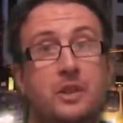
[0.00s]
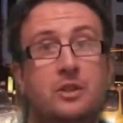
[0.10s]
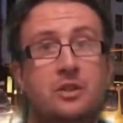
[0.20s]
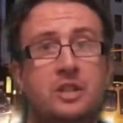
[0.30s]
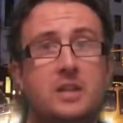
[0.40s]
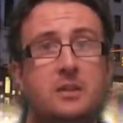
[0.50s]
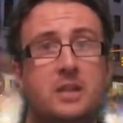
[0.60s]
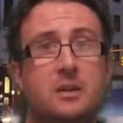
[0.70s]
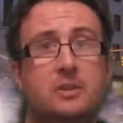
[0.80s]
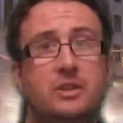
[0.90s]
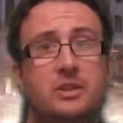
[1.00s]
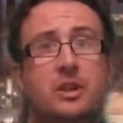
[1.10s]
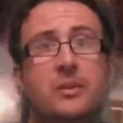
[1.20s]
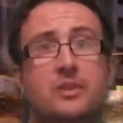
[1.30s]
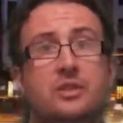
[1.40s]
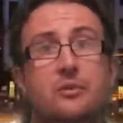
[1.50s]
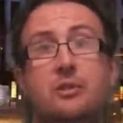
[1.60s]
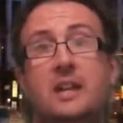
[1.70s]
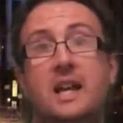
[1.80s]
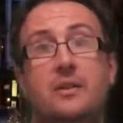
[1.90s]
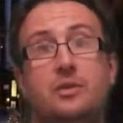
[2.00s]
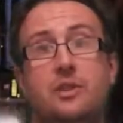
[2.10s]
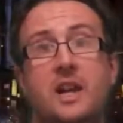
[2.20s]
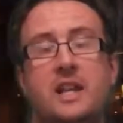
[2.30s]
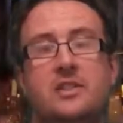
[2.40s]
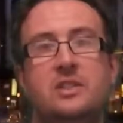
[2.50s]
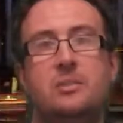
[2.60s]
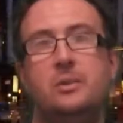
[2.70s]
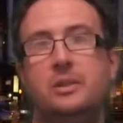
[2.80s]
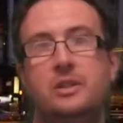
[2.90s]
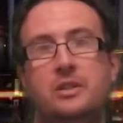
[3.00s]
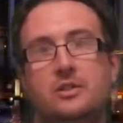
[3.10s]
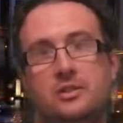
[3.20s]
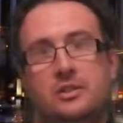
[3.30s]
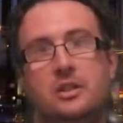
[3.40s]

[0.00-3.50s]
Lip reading: not keeping up with the comics, not for a lack of trying, it's simply because,